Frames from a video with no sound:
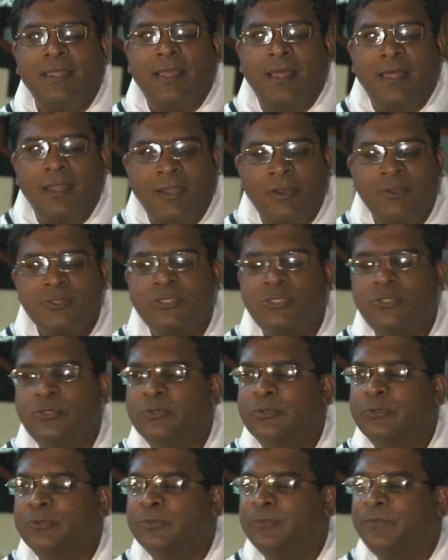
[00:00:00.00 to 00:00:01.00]
allows
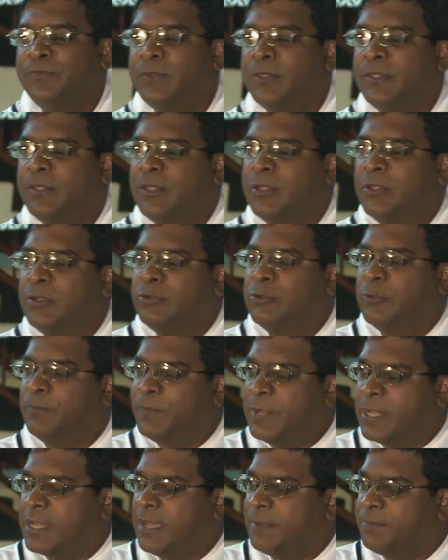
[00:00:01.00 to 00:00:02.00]
you to
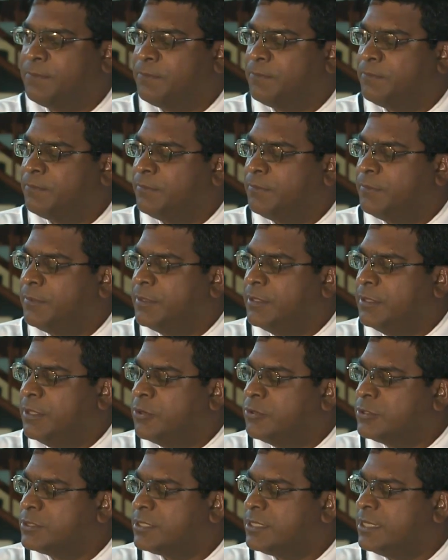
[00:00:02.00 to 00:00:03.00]
pick up
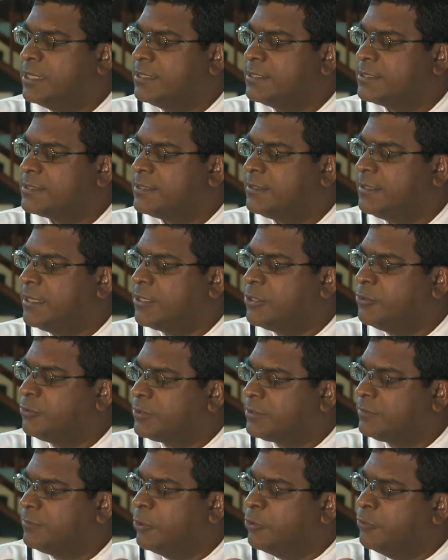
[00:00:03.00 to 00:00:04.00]
those things that
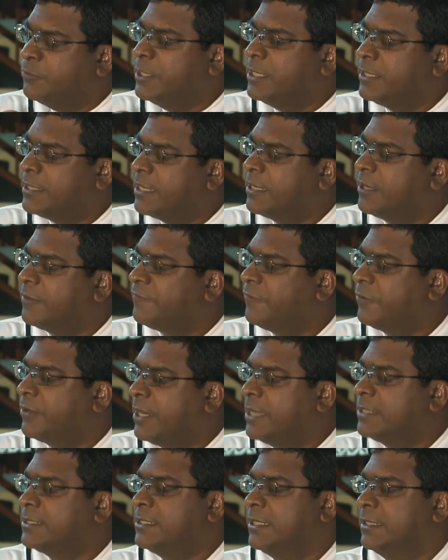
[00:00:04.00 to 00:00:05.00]
you normally take it for
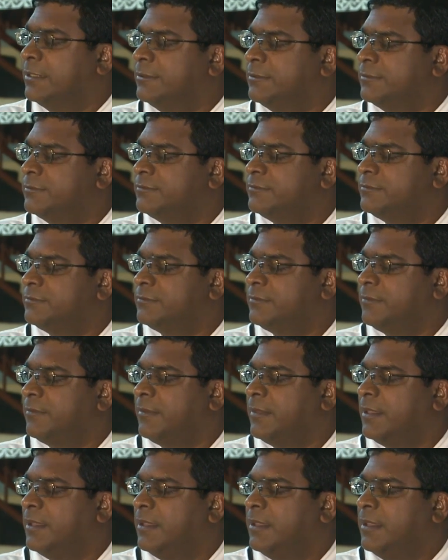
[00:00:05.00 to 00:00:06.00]
granted,
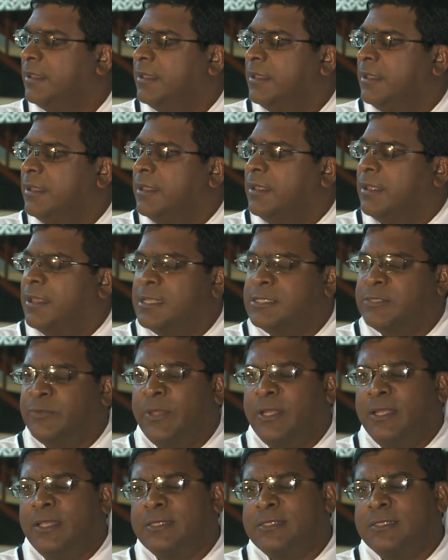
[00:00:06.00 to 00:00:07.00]
as
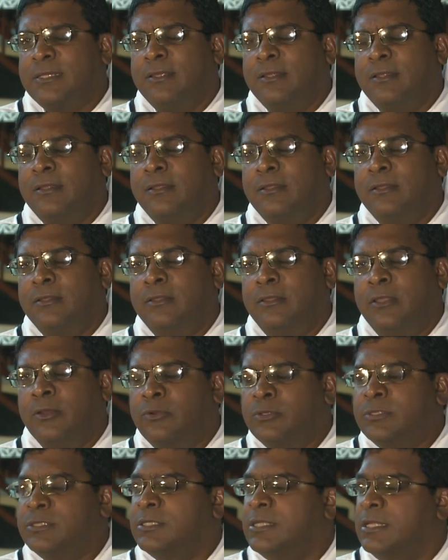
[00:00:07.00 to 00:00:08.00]
well as
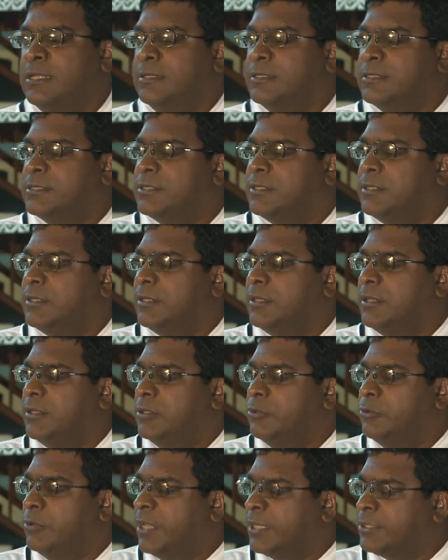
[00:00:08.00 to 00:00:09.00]
those things
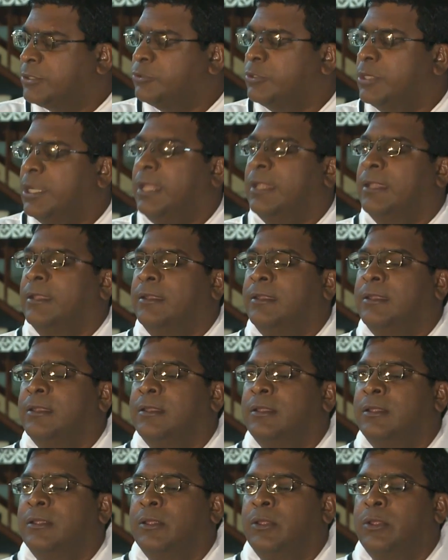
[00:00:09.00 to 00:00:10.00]
you get to learn
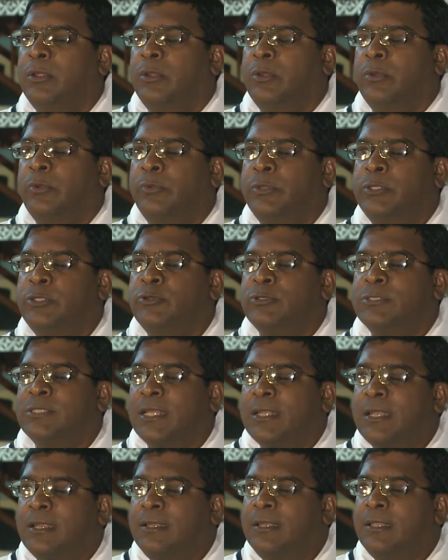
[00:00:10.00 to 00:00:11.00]
which you
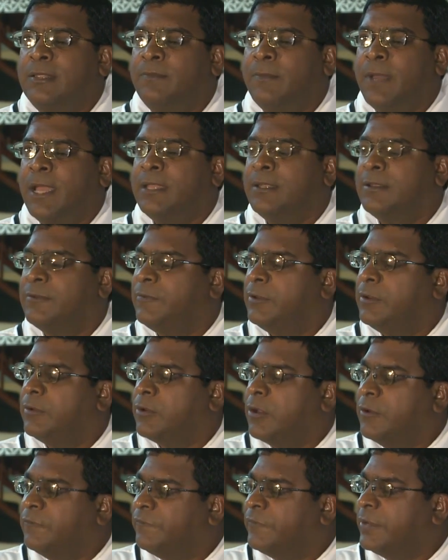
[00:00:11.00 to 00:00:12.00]
suddenly might
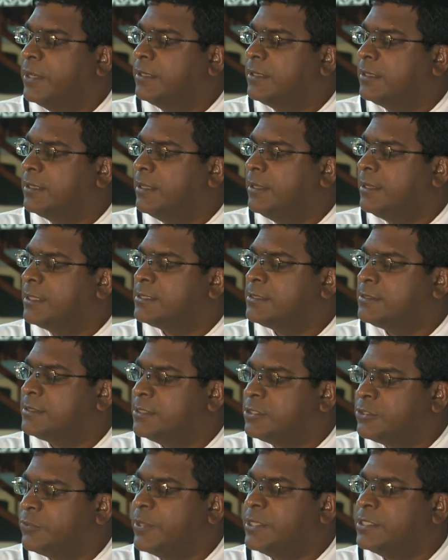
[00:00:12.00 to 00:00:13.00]
confront in a
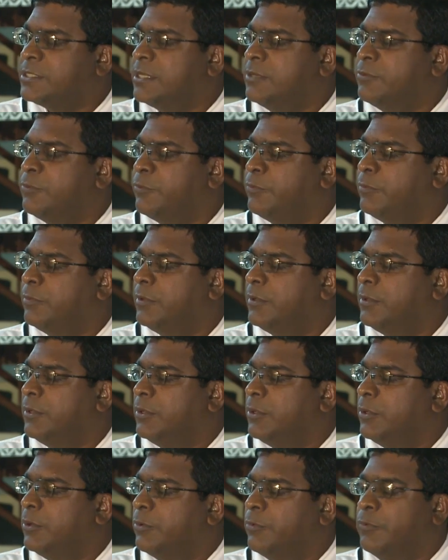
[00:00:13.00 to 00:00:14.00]
situation
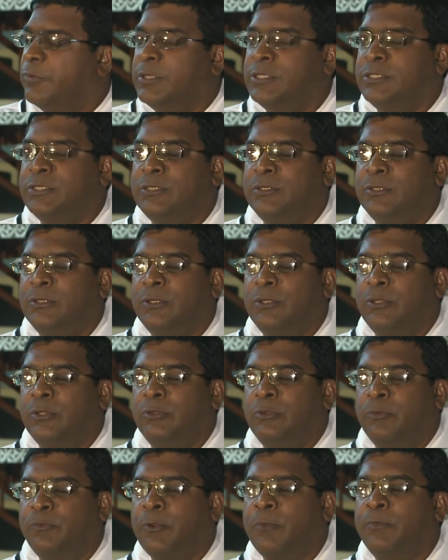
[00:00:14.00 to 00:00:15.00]
which
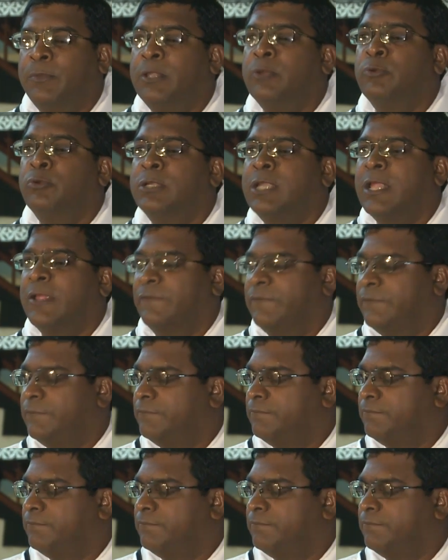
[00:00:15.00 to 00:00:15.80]
you probably wouldn't have.